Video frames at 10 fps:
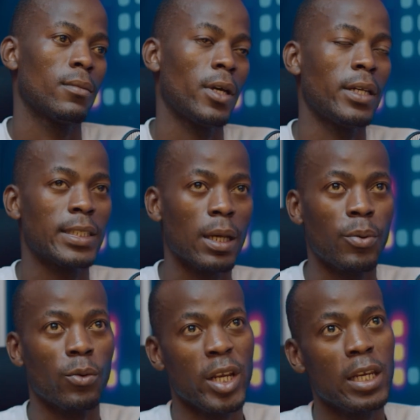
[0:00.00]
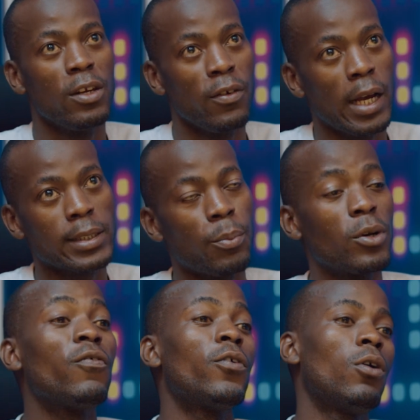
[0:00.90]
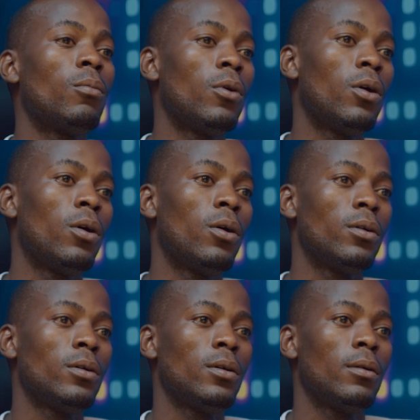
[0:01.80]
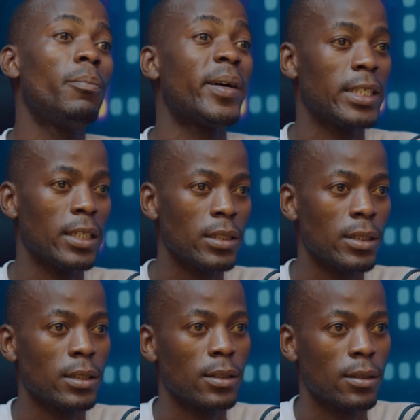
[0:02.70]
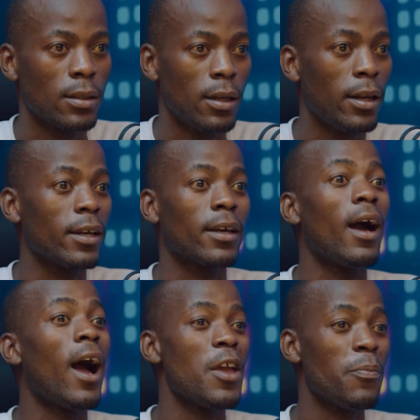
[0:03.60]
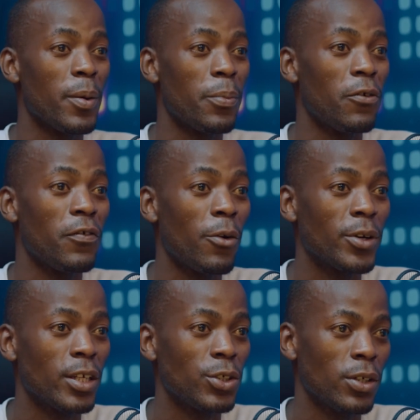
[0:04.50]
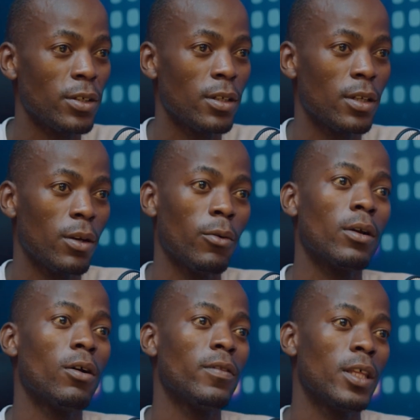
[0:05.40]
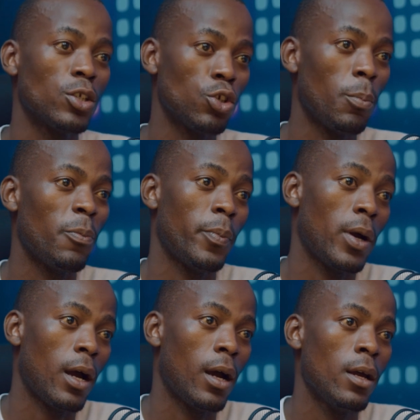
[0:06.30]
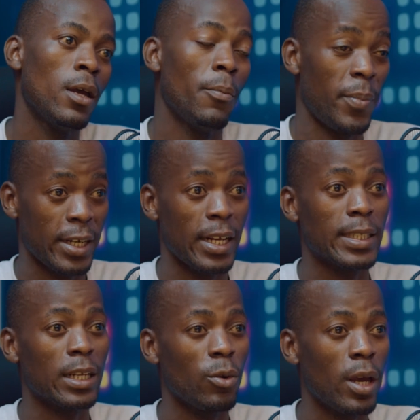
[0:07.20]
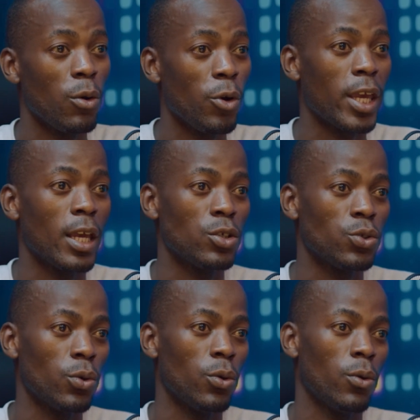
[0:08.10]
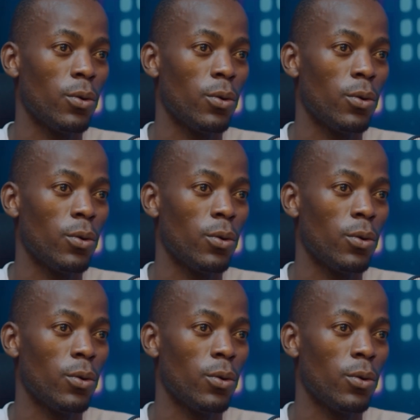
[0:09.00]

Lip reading: The support, we need support from partners like High People Foundation, one of the top partners that we are looking to